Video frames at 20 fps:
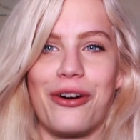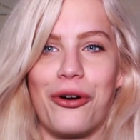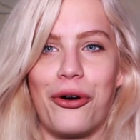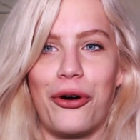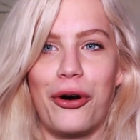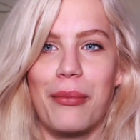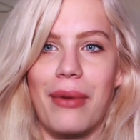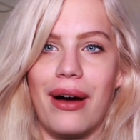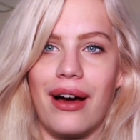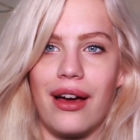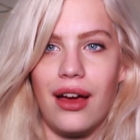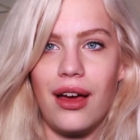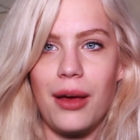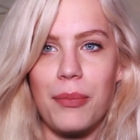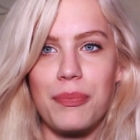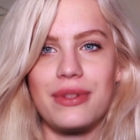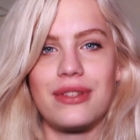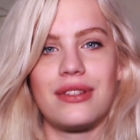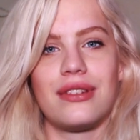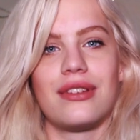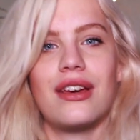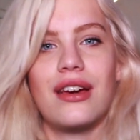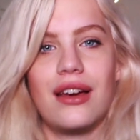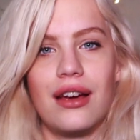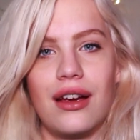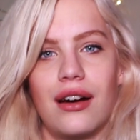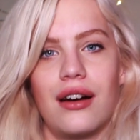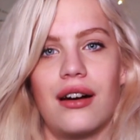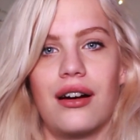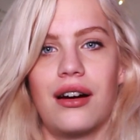or my hips
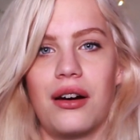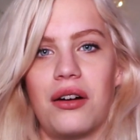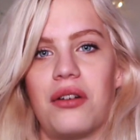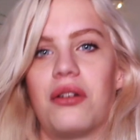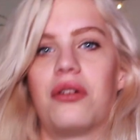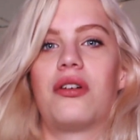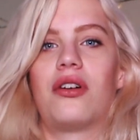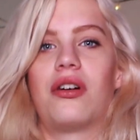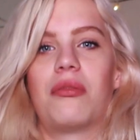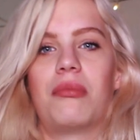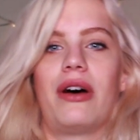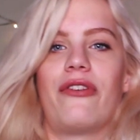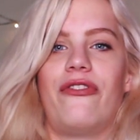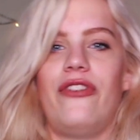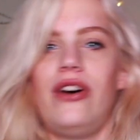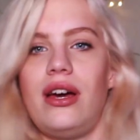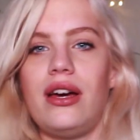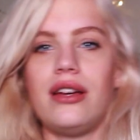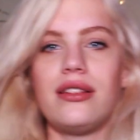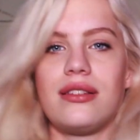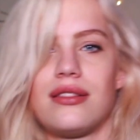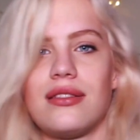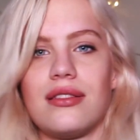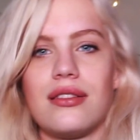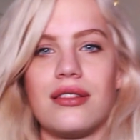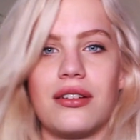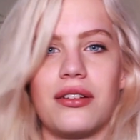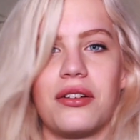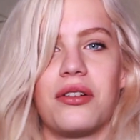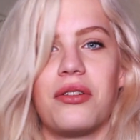or my face.
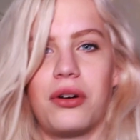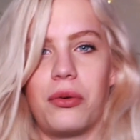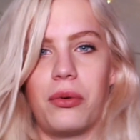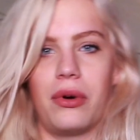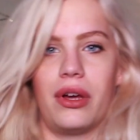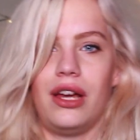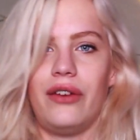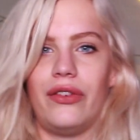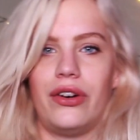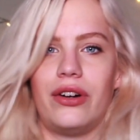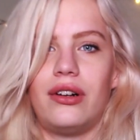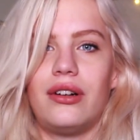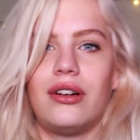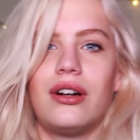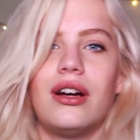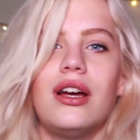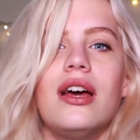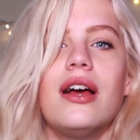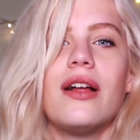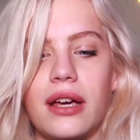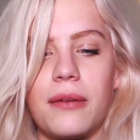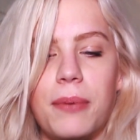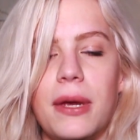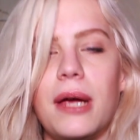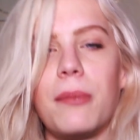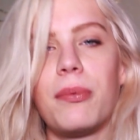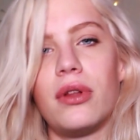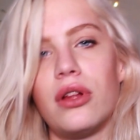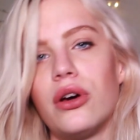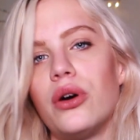Or whatever. Like,
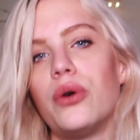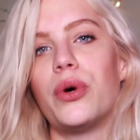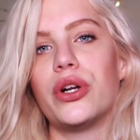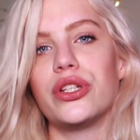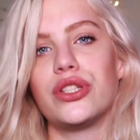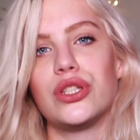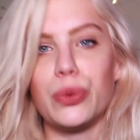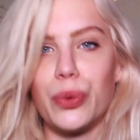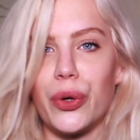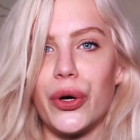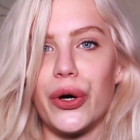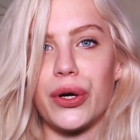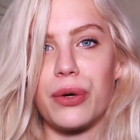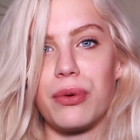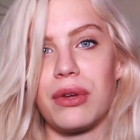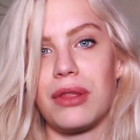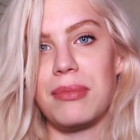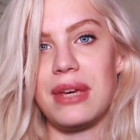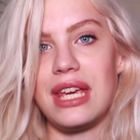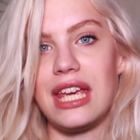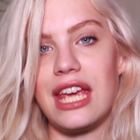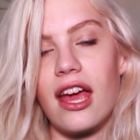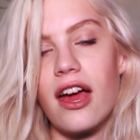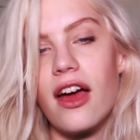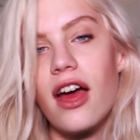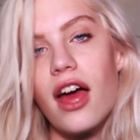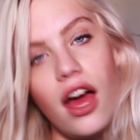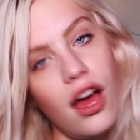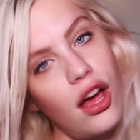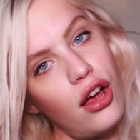people who wants to work with me,
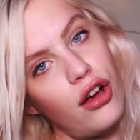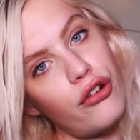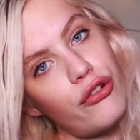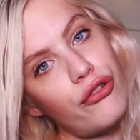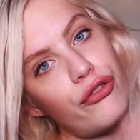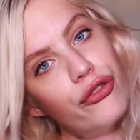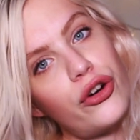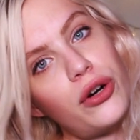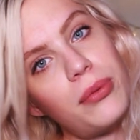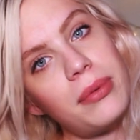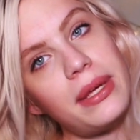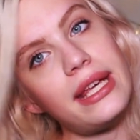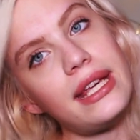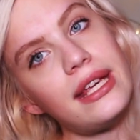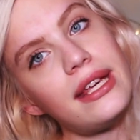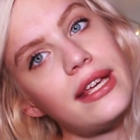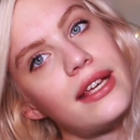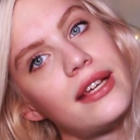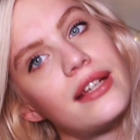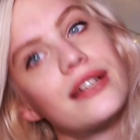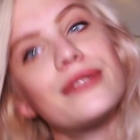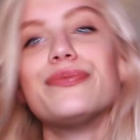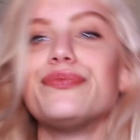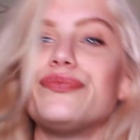for me.